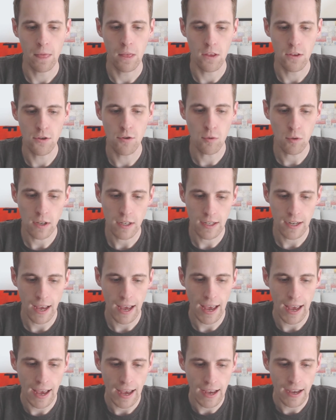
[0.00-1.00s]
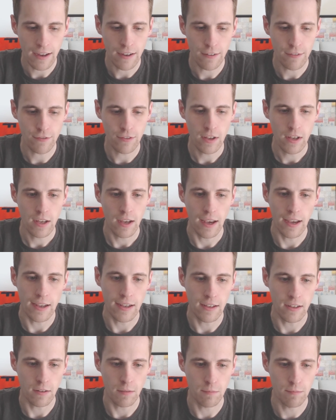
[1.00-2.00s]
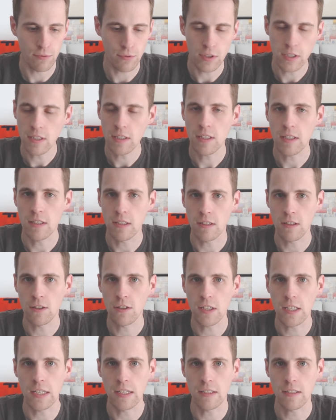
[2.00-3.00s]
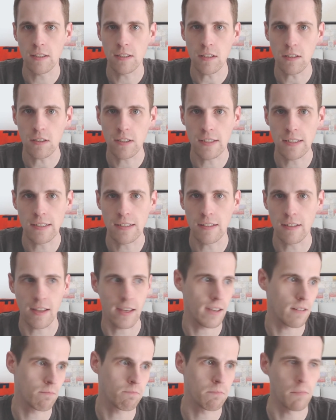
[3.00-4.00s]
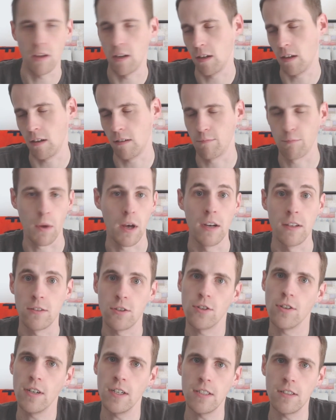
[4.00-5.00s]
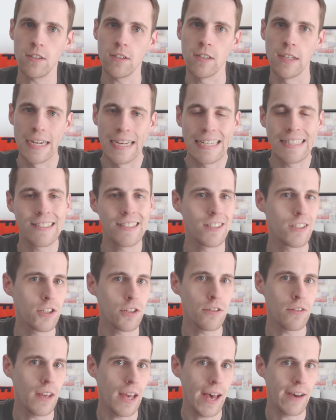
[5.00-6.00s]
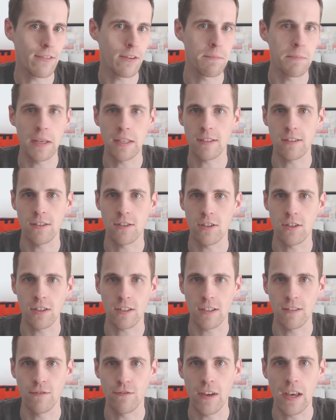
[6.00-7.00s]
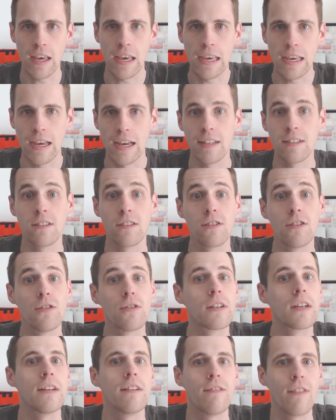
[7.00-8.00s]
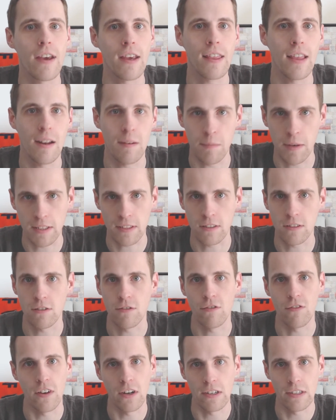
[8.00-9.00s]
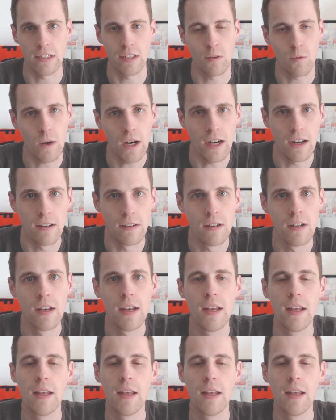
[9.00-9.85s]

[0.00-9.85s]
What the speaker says: You can have a brilliant looking series like Hunter x Hunter and still have a message to convey and still convey that message very well.